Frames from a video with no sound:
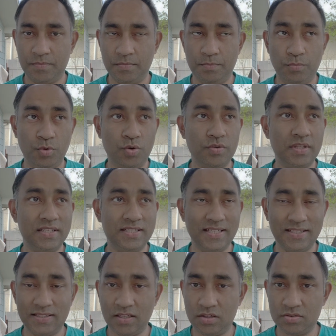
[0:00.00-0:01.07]
more than
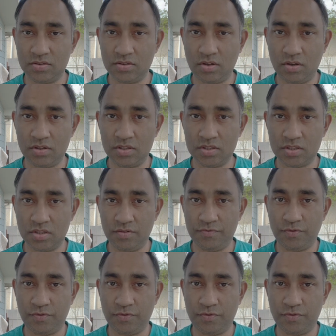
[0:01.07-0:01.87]
$10,000